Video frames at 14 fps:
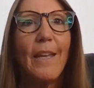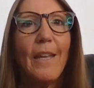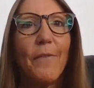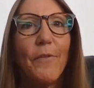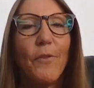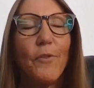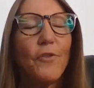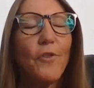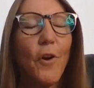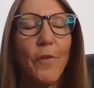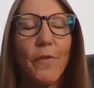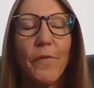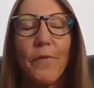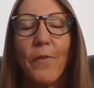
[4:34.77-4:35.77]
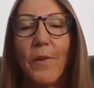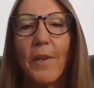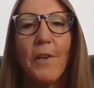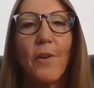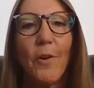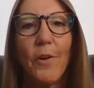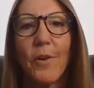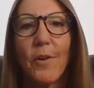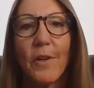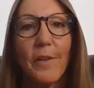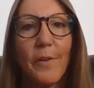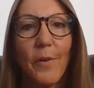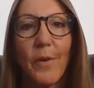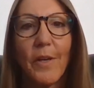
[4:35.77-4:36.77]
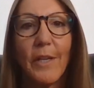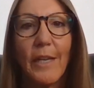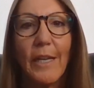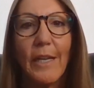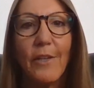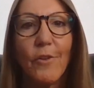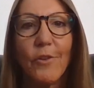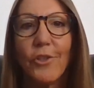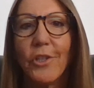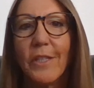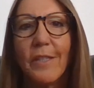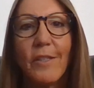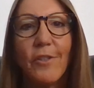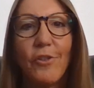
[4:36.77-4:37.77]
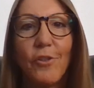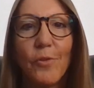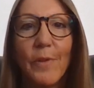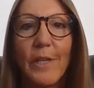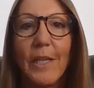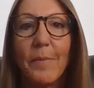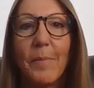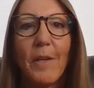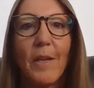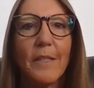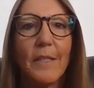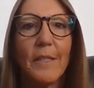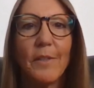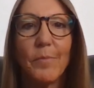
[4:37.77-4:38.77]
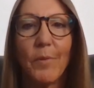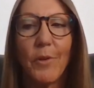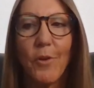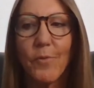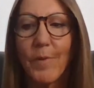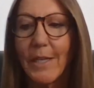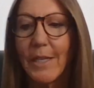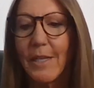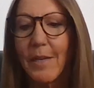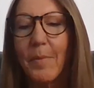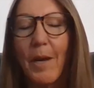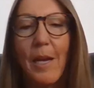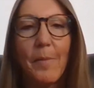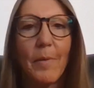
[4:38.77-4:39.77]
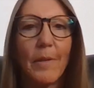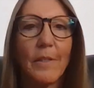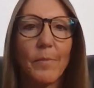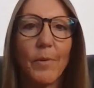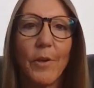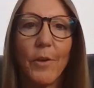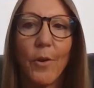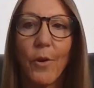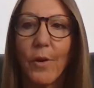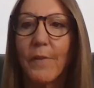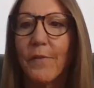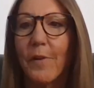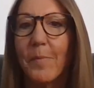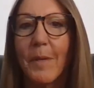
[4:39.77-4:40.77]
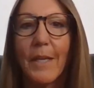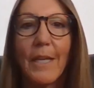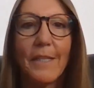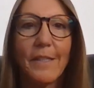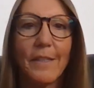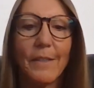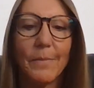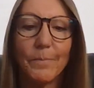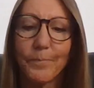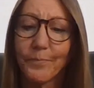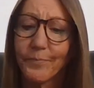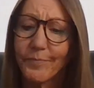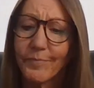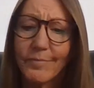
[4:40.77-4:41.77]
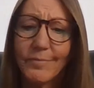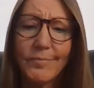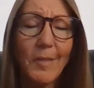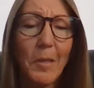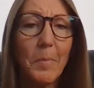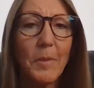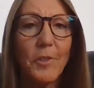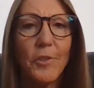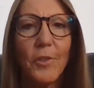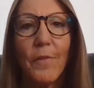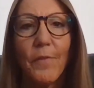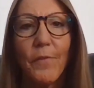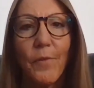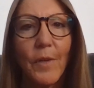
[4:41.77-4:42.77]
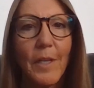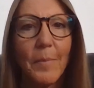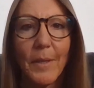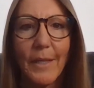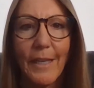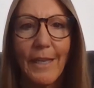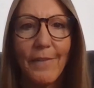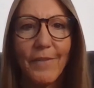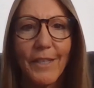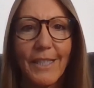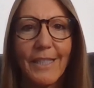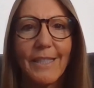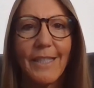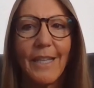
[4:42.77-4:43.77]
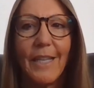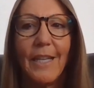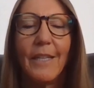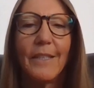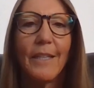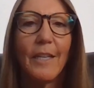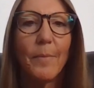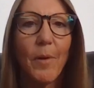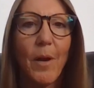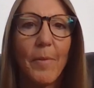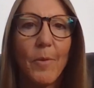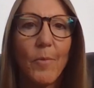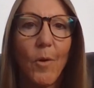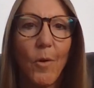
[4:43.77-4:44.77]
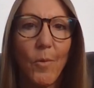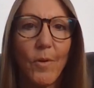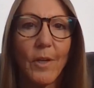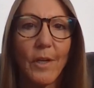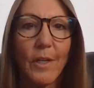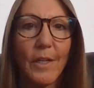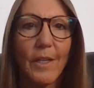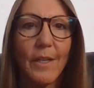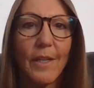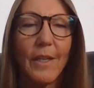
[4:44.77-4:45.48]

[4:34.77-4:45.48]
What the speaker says: if you don't fully know your authority and you're just doing it because it's what you read in the Bible, it's what you heard from a lesson, but you don't fully believe it, then it probably won't work.